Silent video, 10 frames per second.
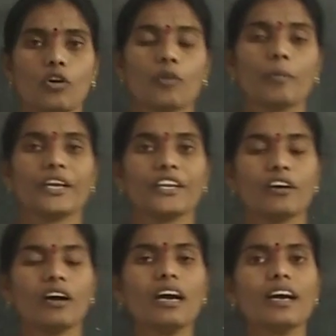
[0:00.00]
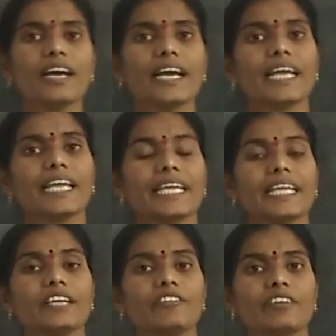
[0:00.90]
Open your
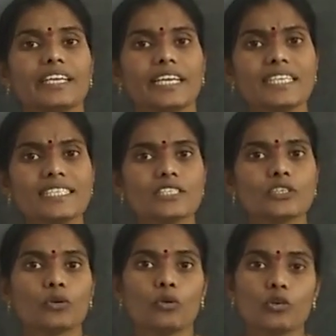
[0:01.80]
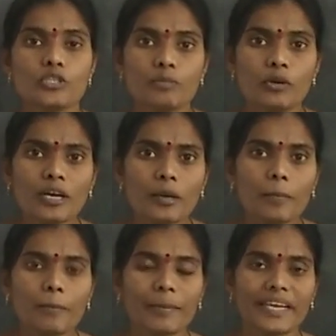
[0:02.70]
EVS course book,
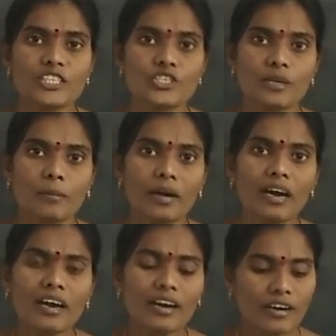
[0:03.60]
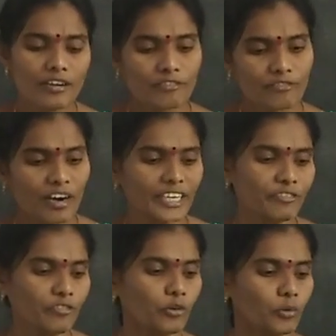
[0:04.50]
page number
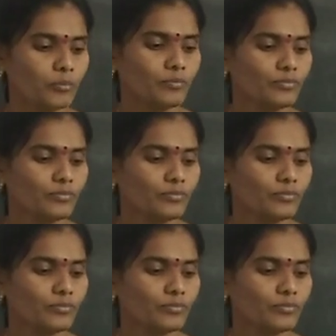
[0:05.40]
44.